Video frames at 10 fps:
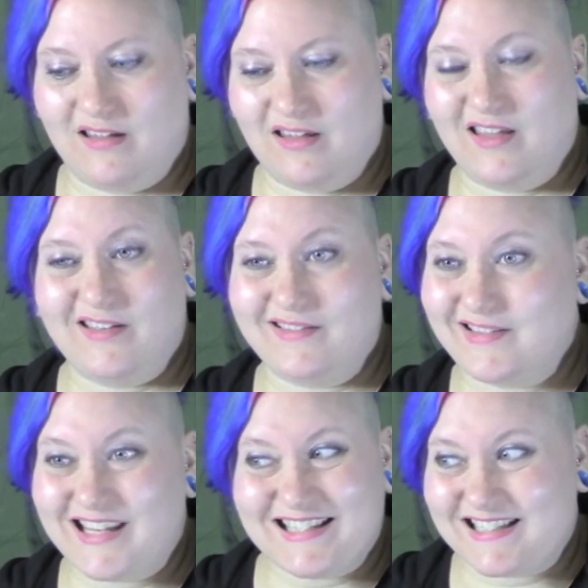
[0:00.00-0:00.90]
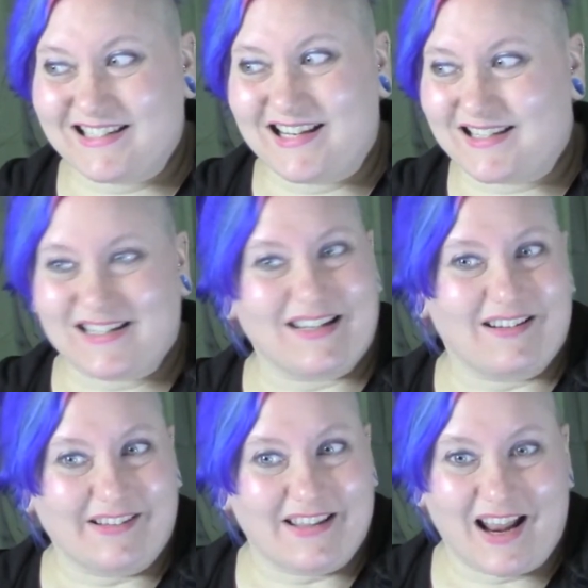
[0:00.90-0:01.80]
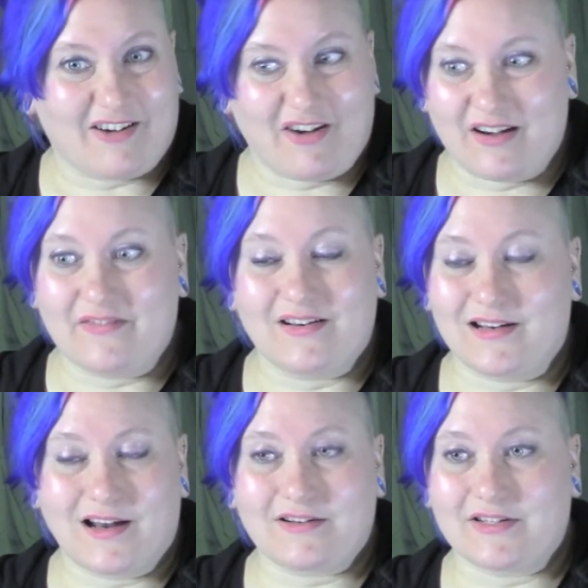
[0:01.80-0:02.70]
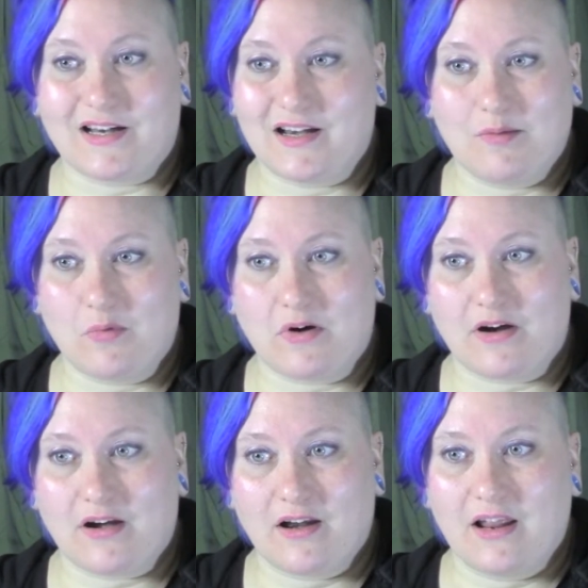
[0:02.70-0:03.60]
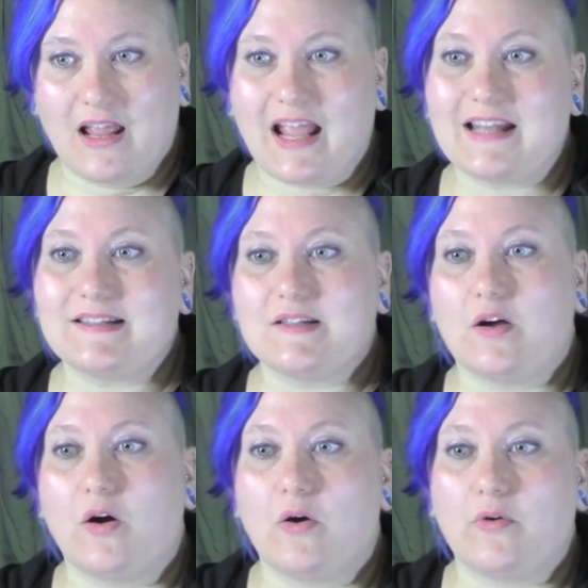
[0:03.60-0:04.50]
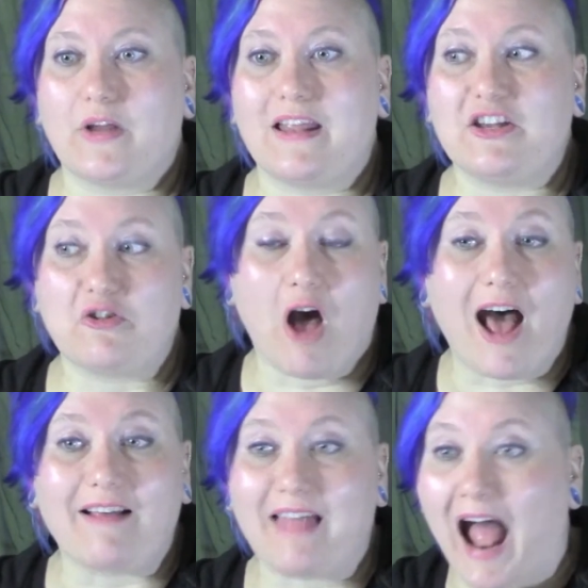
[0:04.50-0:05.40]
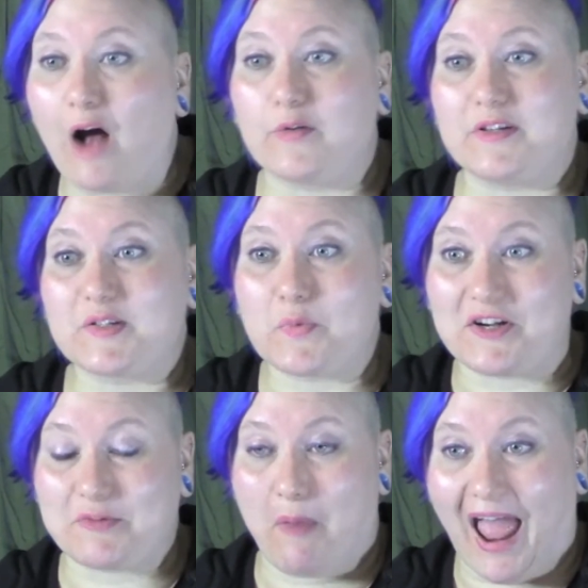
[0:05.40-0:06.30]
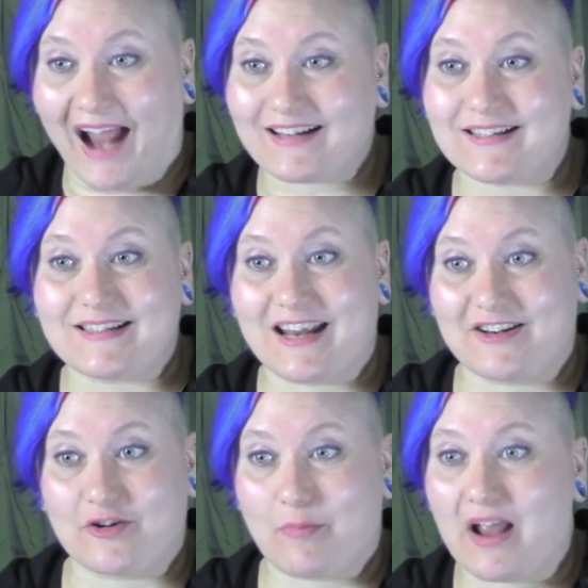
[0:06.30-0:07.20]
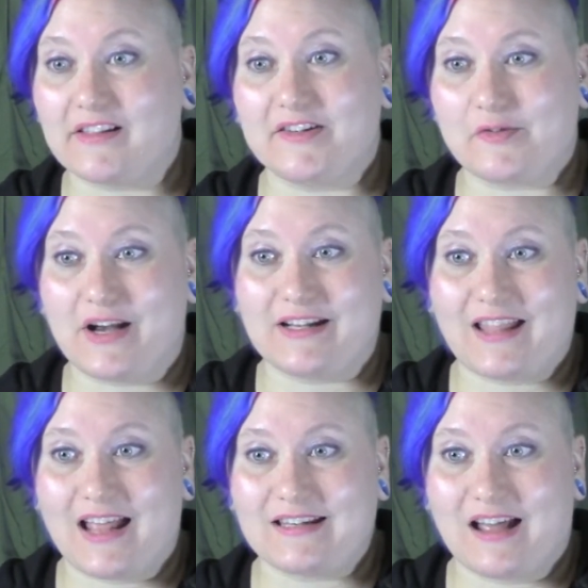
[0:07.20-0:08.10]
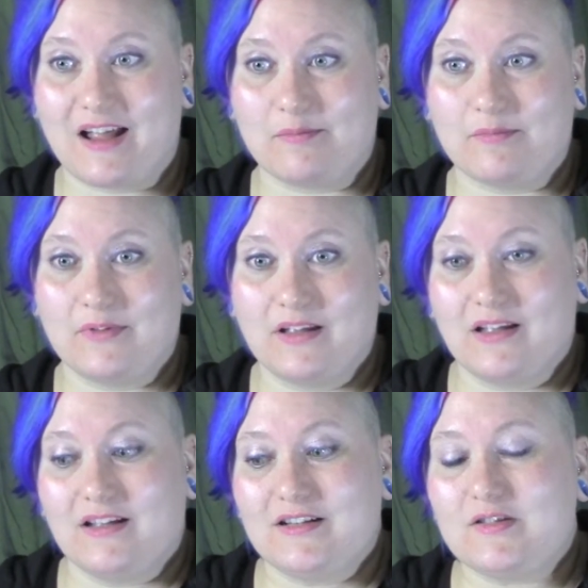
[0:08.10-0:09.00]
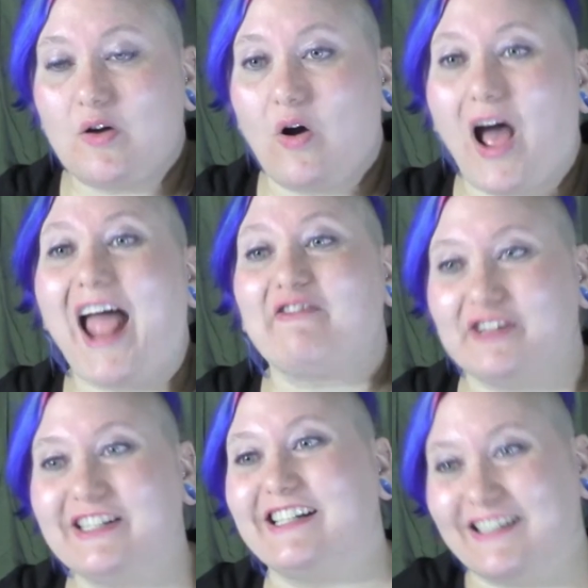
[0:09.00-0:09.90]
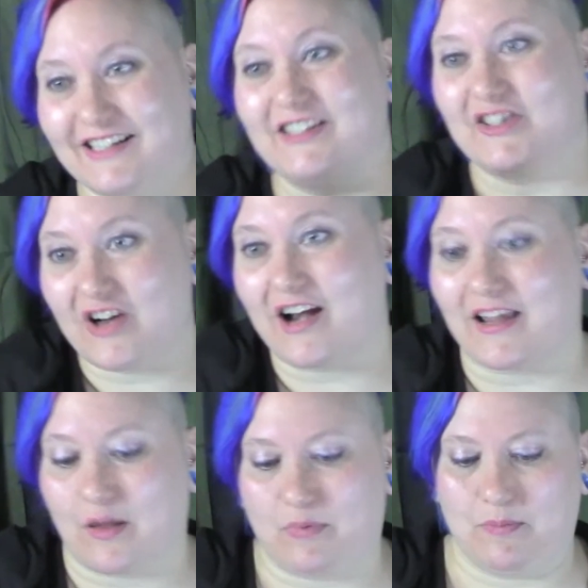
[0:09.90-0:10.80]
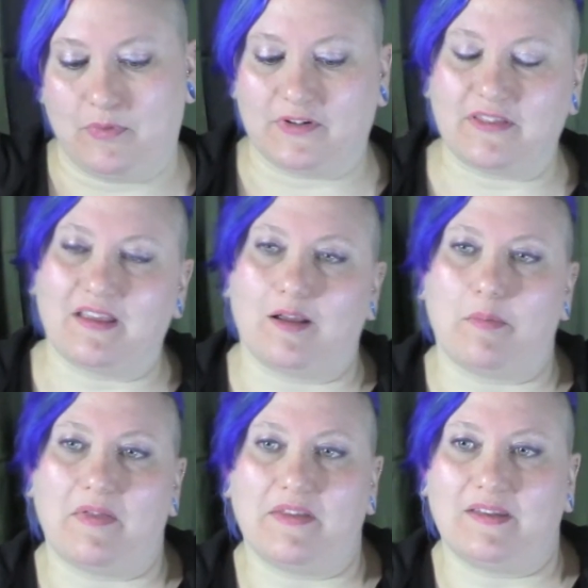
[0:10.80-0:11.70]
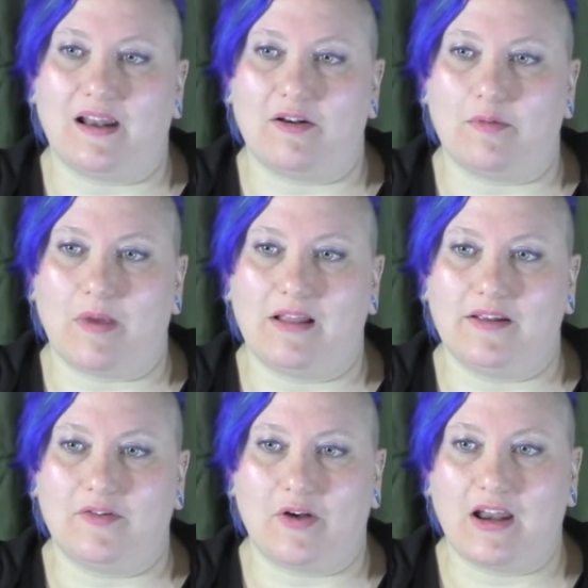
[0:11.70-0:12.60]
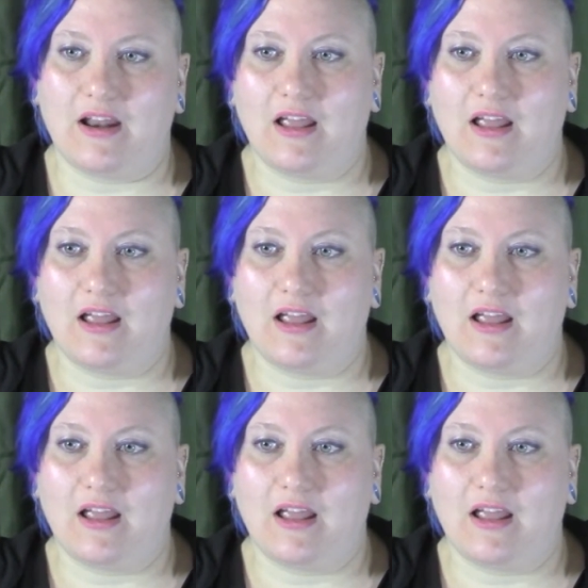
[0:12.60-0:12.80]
it isn't necessarily that great of a deduction anymore. And you're not allowed to switch back to standard mileage rate at that time. So I really try to get people to think about the standard mileage rate.